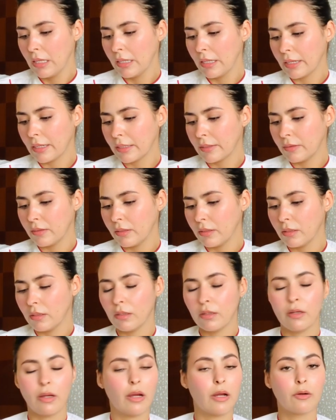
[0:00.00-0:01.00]
like
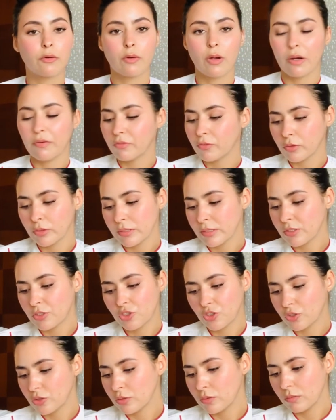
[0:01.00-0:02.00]
the aircraft
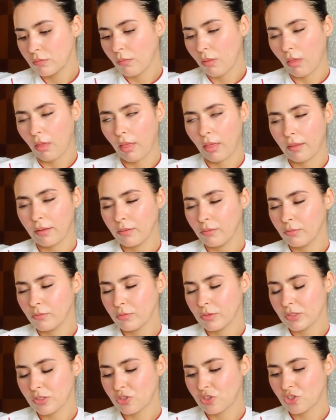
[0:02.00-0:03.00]

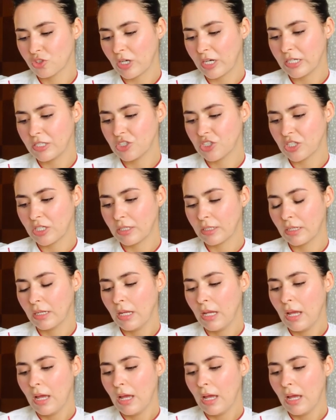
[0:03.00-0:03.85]
registration.